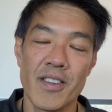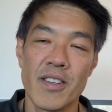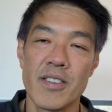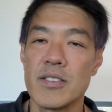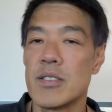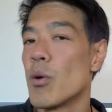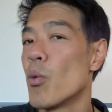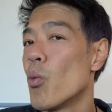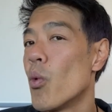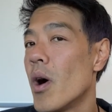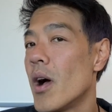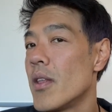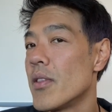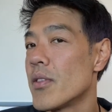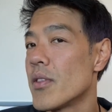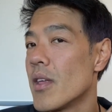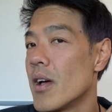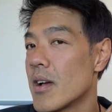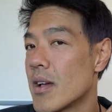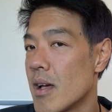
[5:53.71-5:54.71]
So
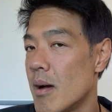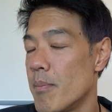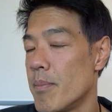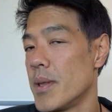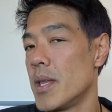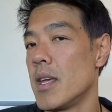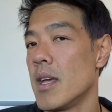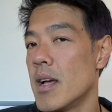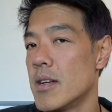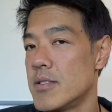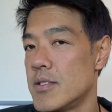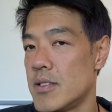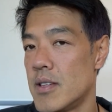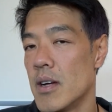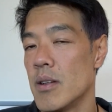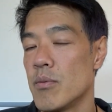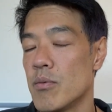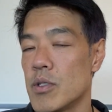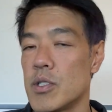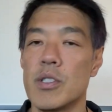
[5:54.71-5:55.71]
what a company has
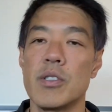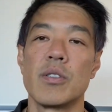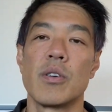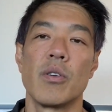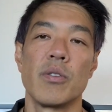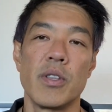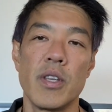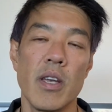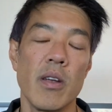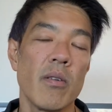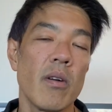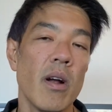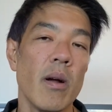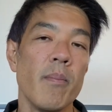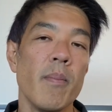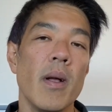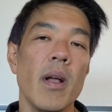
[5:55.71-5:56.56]
done, which is Cotera,